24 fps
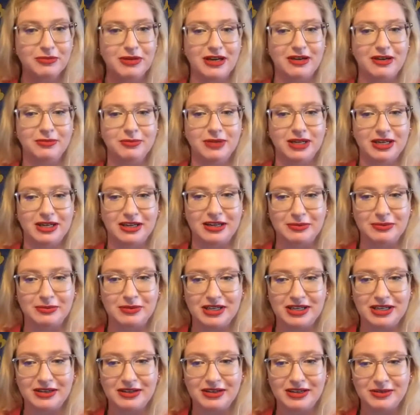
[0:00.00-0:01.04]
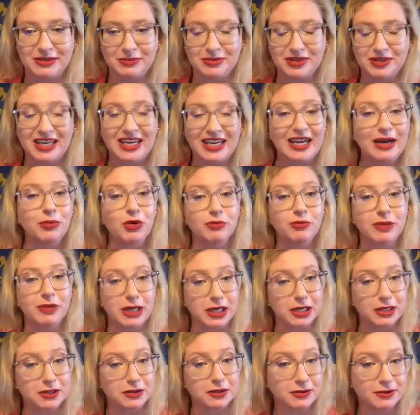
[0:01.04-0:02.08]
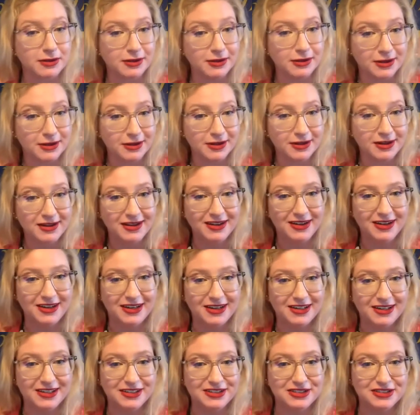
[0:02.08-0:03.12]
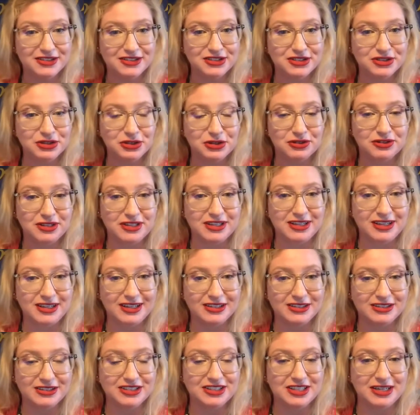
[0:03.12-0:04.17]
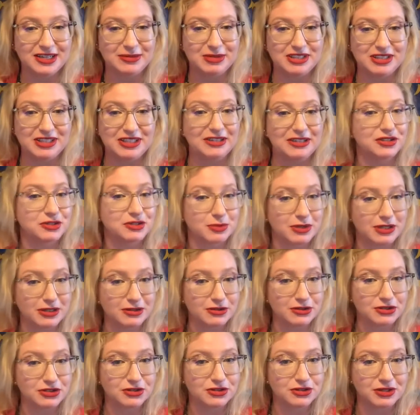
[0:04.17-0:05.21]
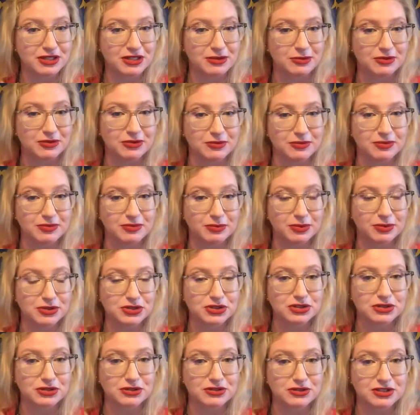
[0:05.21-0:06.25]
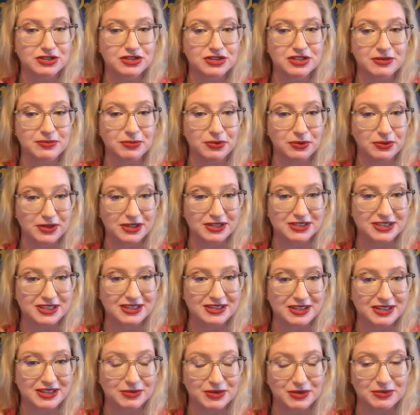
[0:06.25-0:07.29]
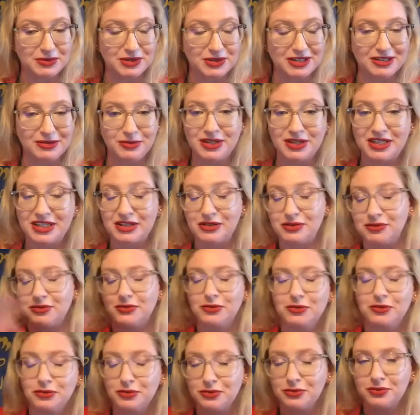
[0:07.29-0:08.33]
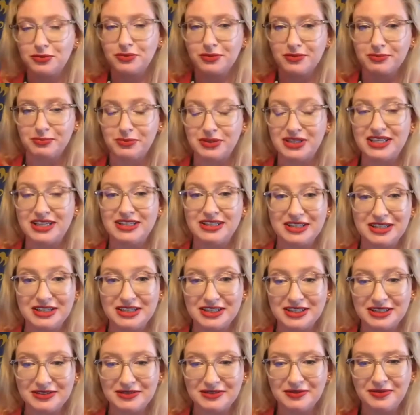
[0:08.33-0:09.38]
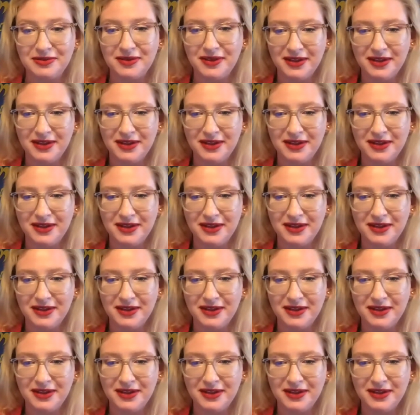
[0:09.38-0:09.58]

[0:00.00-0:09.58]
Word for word: My my my um, cameraman uh, is currently on assignment elsewhere, so he will return at some point, and then we wait, we can begin again.